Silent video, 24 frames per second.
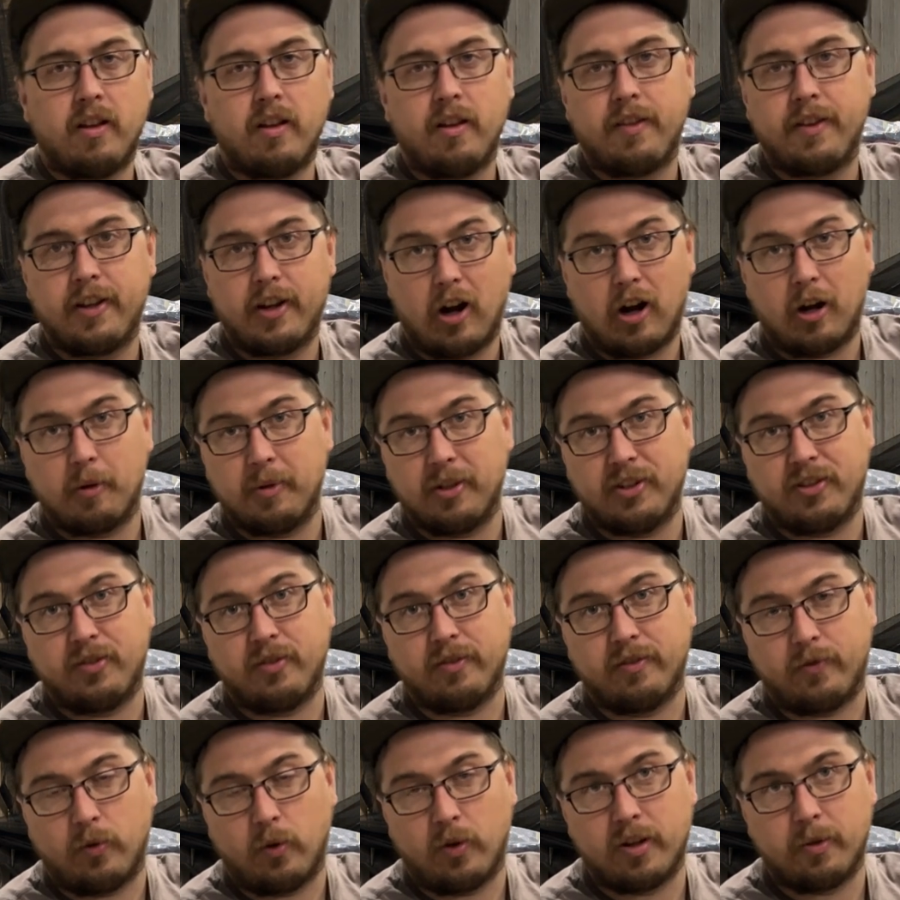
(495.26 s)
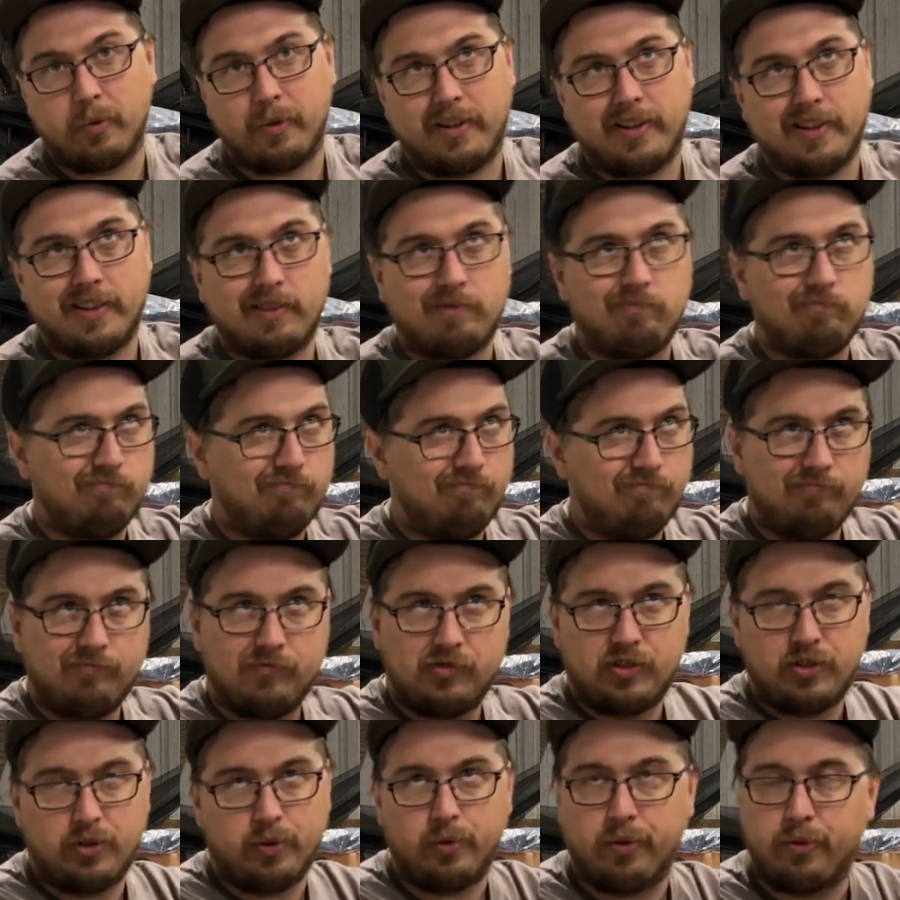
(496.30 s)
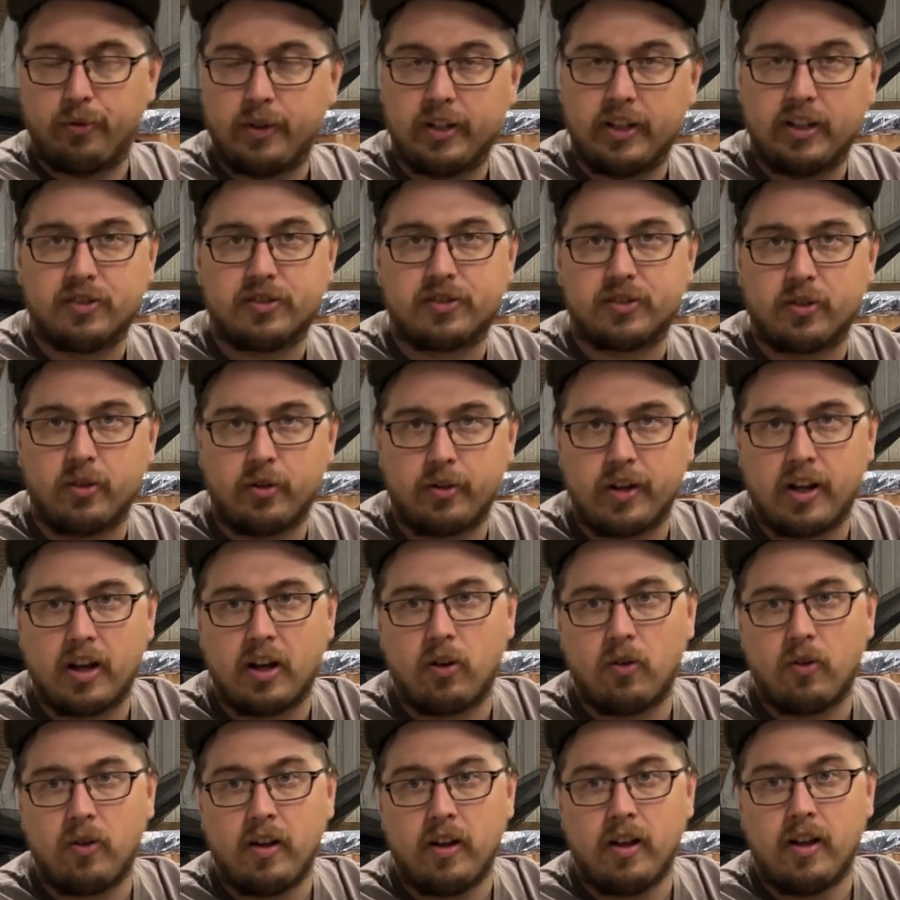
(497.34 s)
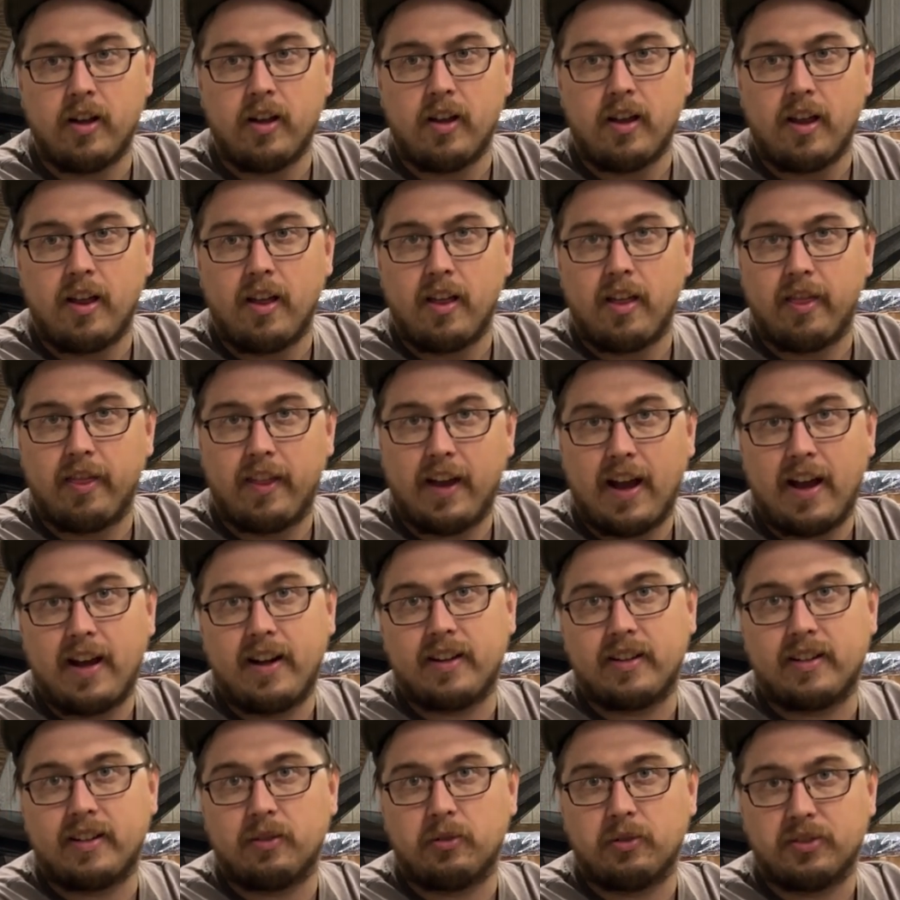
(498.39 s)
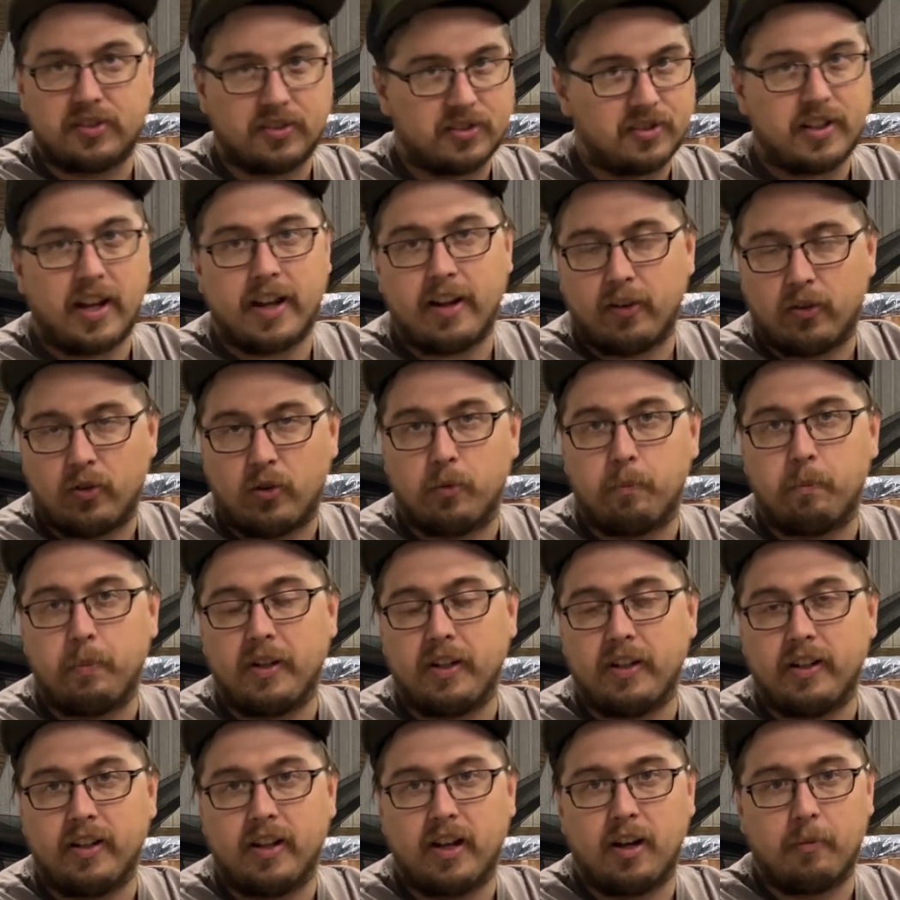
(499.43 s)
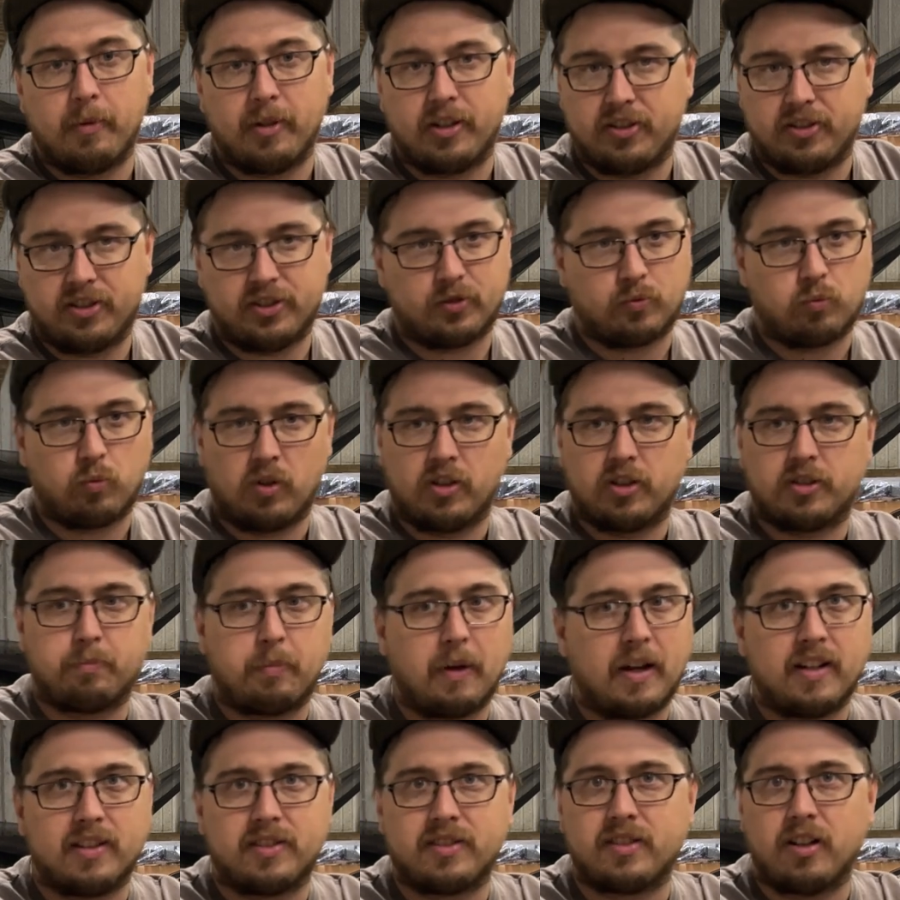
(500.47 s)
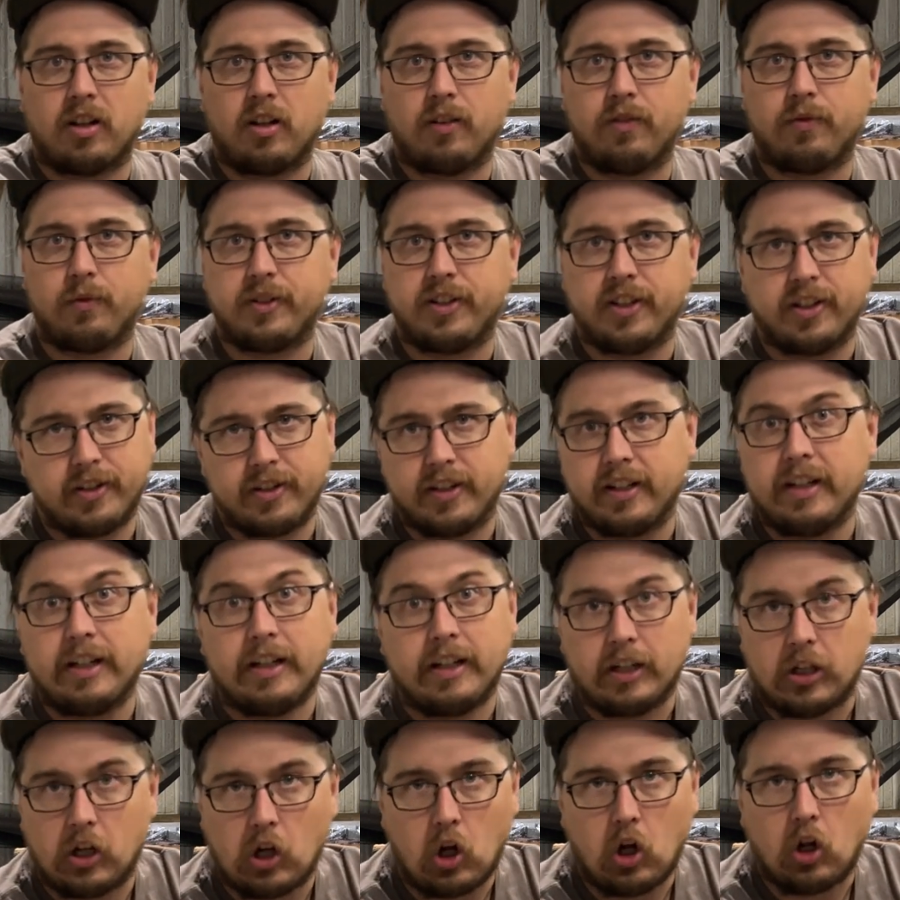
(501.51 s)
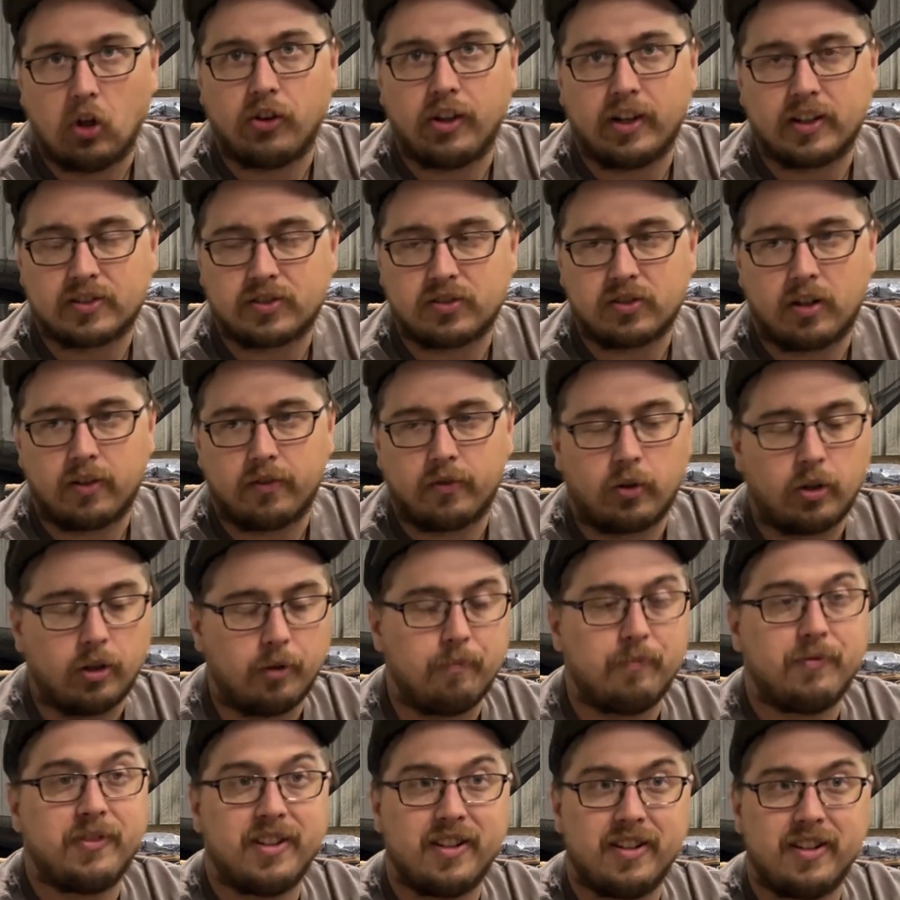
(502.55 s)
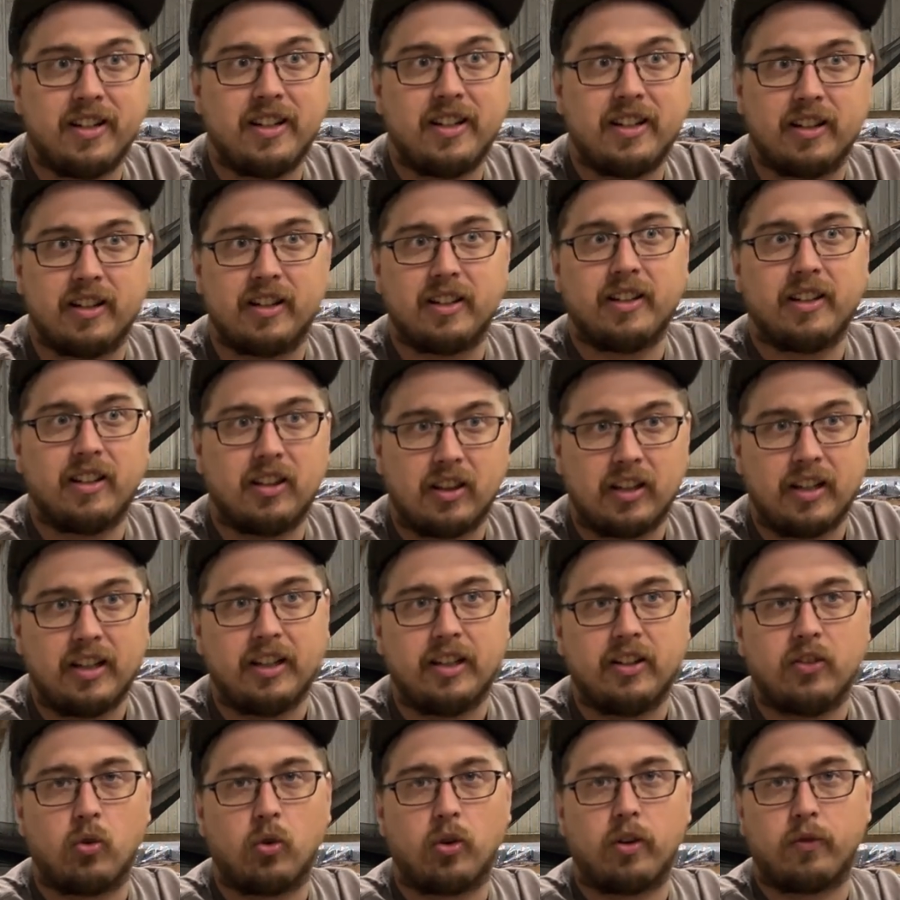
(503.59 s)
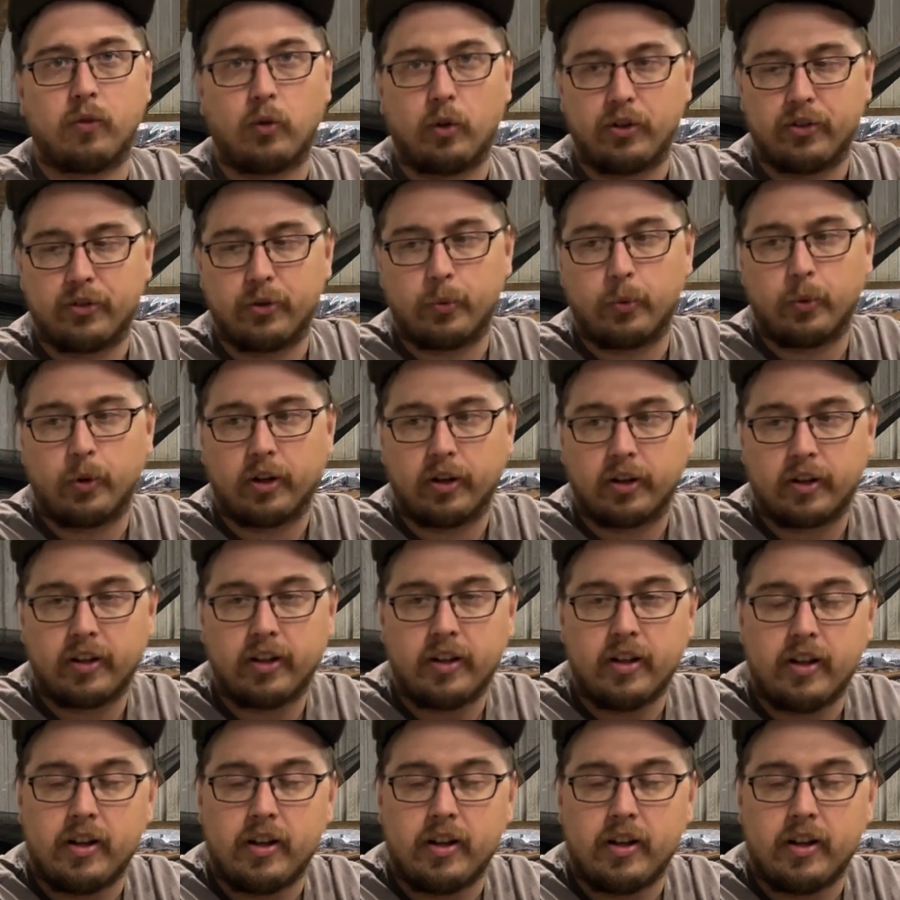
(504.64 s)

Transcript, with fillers: the RB240 we did two, three years ago now, that was a standalone PDM. It just worked by itself. Didn't need a Haltech soft or didn't need an Elite nor for it to work,